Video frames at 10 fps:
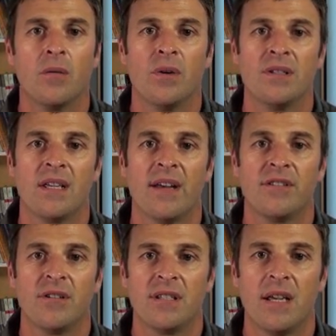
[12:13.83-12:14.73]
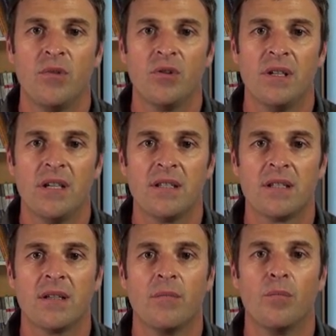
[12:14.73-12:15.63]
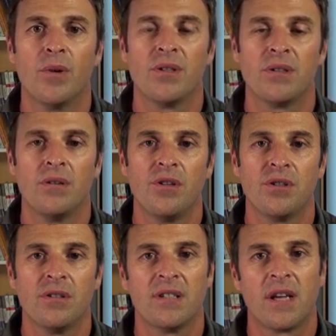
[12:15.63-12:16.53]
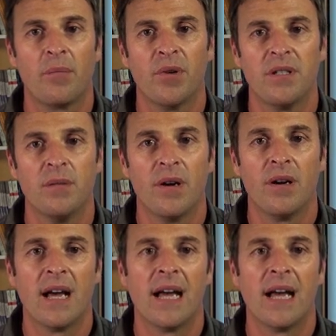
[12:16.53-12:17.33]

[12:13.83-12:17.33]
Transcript: When they have the same units, both solutions are possible